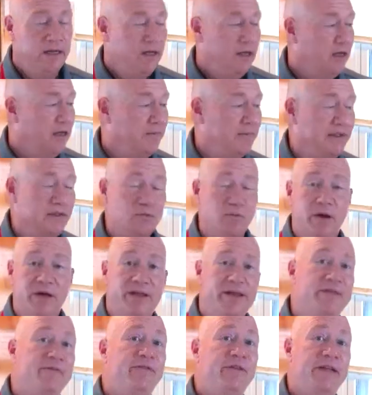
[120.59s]
That's why
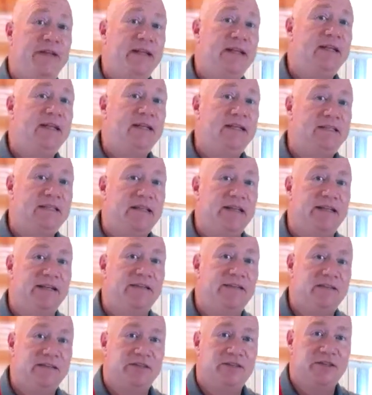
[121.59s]
they invented these
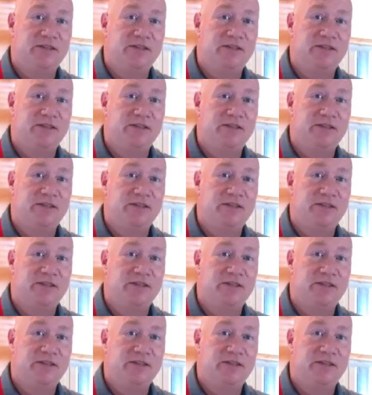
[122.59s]
things, and so you